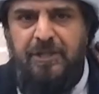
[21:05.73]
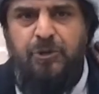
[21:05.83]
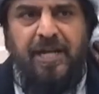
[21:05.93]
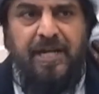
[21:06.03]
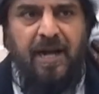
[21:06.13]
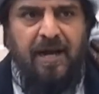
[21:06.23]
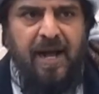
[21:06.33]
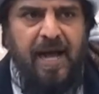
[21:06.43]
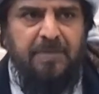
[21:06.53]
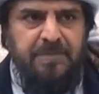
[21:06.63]
are doing
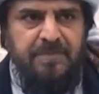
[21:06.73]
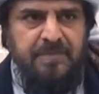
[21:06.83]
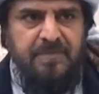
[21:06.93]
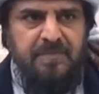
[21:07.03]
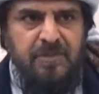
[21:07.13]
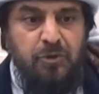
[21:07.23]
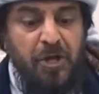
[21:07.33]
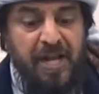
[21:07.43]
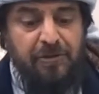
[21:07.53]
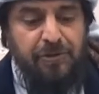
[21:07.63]
haram,
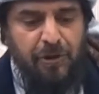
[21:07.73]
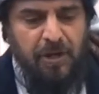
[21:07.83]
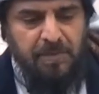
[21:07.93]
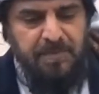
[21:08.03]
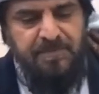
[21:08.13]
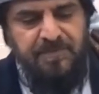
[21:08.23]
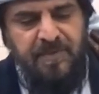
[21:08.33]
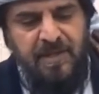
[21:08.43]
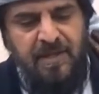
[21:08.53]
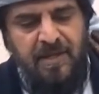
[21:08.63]
doing zulm,
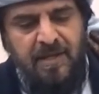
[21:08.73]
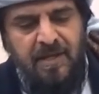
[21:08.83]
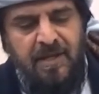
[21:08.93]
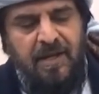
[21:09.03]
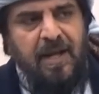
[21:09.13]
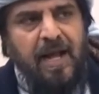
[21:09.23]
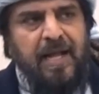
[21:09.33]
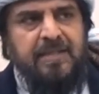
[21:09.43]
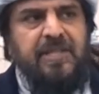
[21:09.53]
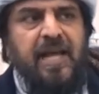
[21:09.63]

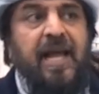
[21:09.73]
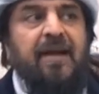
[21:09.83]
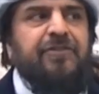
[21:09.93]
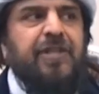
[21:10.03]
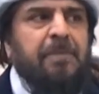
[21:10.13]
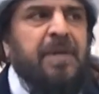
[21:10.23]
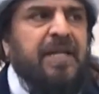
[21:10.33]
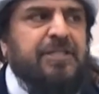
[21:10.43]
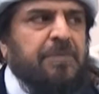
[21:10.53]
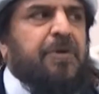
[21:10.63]
and they have the
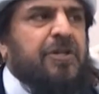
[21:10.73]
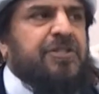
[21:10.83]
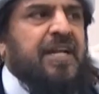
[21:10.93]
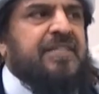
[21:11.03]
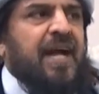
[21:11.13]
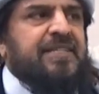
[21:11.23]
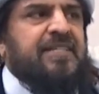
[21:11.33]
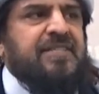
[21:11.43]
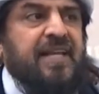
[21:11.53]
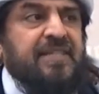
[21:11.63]
ability, because another
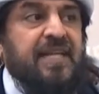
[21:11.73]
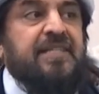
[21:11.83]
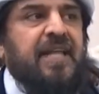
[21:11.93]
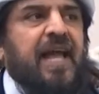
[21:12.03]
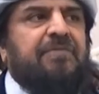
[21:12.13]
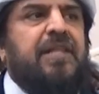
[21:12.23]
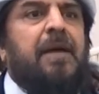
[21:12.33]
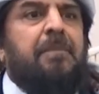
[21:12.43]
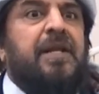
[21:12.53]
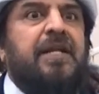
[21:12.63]
hadith says that they have
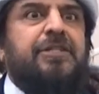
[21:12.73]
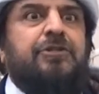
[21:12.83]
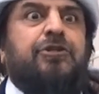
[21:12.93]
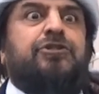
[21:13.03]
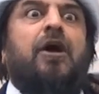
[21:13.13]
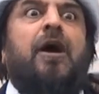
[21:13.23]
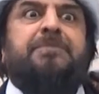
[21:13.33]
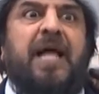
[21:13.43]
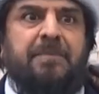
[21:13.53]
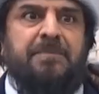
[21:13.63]
the ability to
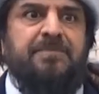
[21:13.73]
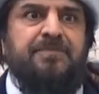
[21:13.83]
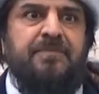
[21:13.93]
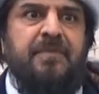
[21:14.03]
stop them,